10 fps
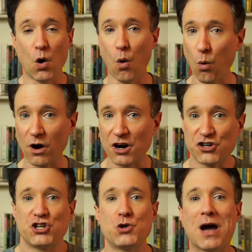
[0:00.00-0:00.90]
Or
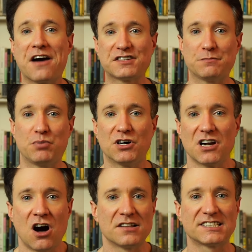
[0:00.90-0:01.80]
do you have to put
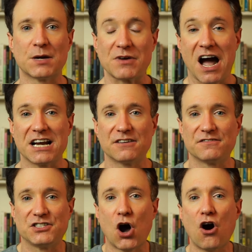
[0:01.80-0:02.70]
on some kind
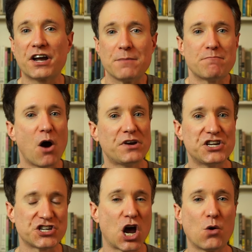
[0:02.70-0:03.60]
of dog and pony
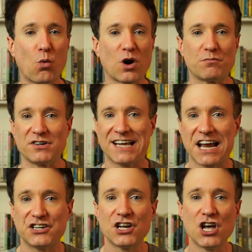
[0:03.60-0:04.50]
show or
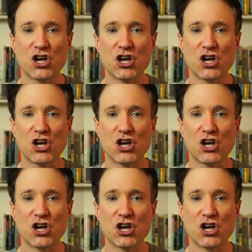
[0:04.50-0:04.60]
pretend